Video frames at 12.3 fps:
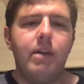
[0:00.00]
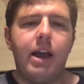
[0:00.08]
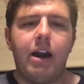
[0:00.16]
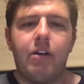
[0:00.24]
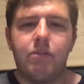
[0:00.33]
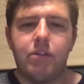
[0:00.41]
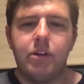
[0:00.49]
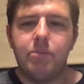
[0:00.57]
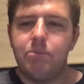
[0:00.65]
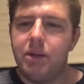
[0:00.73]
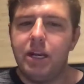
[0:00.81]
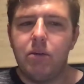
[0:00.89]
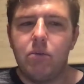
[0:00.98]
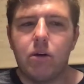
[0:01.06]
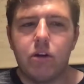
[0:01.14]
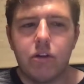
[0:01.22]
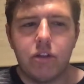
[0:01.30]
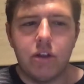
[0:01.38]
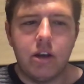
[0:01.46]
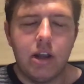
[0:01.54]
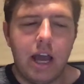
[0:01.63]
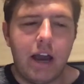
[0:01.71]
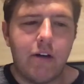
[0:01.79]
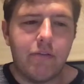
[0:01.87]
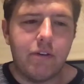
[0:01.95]
Alfred Pennyworth, and
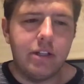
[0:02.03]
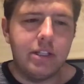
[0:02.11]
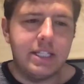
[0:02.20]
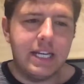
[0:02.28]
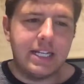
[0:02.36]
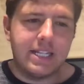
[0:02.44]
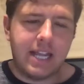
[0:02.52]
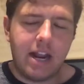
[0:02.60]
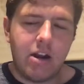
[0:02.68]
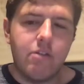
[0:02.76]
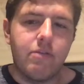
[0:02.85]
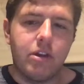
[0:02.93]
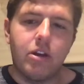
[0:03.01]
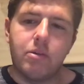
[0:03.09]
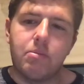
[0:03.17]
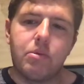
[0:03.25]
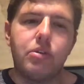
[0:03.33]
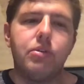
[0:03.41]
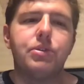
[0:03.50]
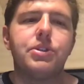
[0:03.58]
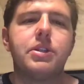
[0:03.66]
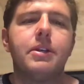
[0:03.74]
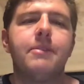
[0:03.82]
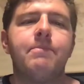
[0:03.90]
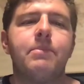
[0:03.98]
Alfred takes care of young
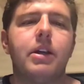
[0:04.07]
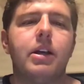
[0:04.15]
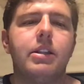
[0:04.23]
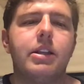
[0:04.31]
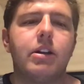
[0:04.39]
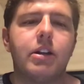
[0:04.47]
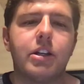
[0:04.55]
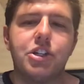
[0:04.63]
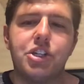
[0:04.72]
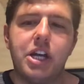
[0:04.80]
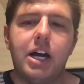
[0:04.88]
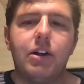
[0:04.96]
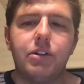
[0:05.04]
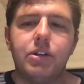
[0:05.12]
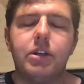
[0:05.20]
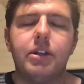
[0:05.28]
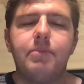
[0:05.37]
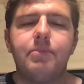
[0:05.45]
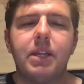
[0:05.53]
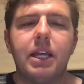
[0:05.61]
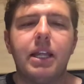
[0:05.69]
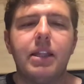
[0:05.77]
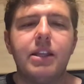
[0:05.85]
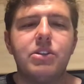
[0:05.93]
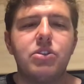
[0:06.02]
Bruce uh, during his childhood,
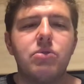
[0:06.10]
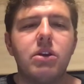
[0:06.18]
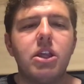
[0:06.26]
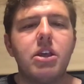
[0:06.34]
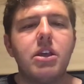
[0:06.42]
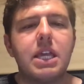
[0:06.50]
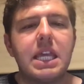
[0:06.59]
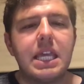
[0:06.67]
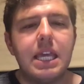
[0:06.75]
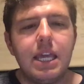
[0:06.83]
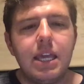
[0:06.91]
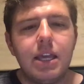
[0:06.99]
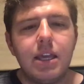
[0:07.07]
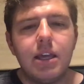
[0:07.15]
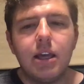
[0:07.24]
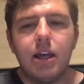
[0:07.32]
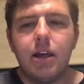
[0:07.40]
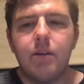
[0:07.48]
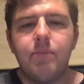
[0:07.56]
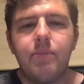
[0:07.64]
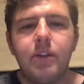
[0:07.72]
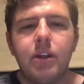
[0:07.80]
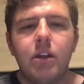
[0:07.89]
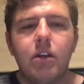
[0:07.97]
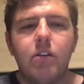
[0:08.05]
and this is really key um,
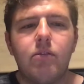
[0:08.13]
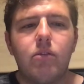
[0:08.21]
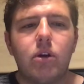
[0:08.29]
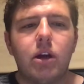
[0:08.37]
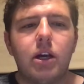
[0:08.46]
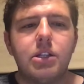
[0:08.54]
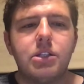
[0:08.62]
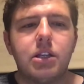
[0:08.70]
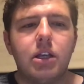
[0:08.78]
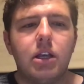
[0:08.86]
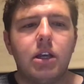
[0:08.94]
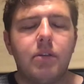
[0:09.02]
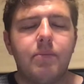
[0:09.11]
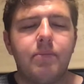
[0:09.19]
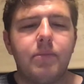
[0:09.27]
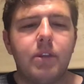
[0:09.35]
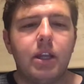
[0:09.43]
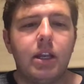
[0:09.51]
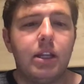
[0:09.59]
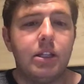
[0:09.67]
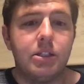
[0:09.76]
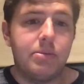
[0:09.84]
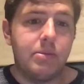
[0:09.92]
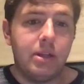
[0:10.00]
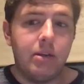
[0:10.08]
for us, um, and
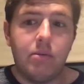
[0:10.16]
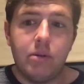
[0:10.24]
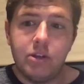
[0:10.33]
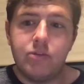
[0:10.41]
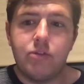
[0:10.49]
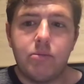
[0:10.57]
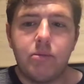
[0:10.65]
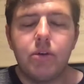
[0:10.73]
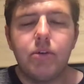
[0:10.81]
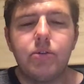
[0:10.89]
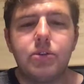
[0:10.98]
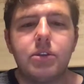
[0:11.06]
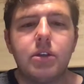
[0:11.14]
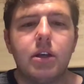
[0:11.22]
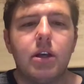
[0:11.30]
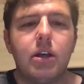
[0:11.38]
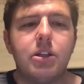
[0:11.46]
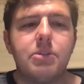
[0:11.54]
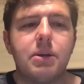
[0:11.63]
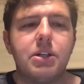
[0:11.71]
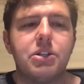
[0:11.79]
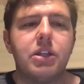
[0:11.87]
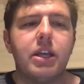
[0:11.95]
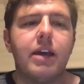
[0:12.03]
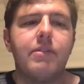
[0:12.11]
it's it was for Bruce, uh,
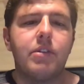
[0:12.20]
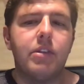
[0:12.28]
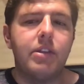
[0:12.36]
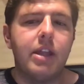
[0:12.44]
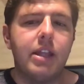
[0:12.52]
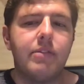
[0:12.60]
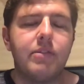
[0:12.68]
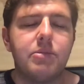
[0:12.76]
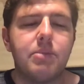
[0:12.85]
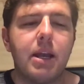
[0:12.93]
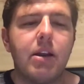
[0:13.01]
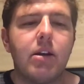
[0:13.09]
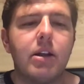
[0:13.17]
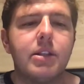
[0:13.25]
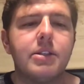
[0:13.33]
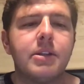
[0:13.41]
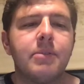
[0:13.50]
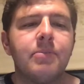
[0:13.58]
especially after the death of his parents.